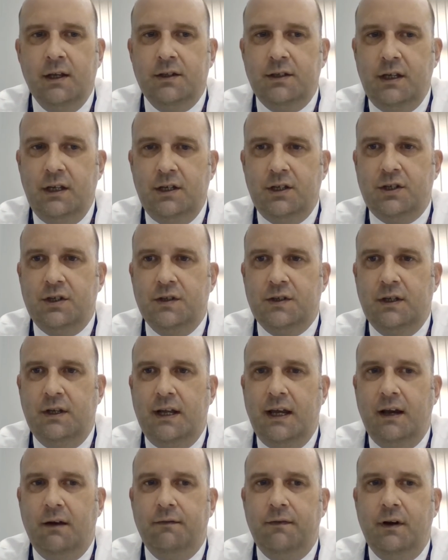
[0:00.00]
Teachers are
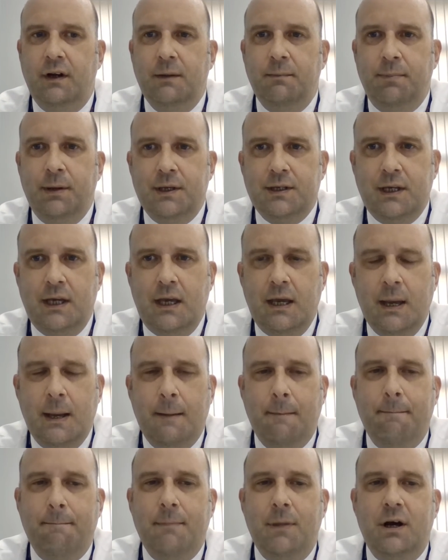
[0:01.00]
now very busy
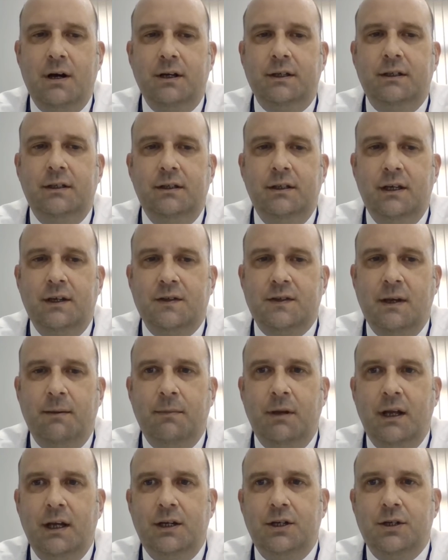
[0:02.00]
marking the
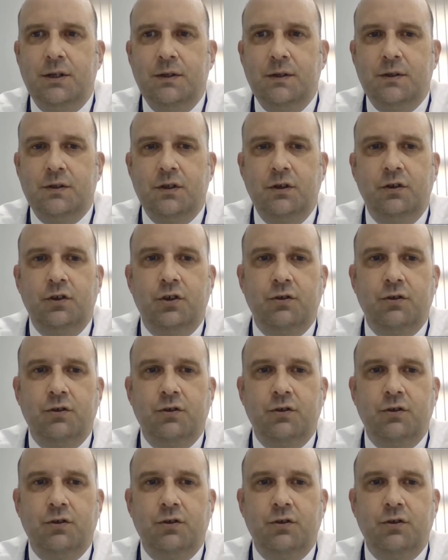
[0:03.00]
examinations,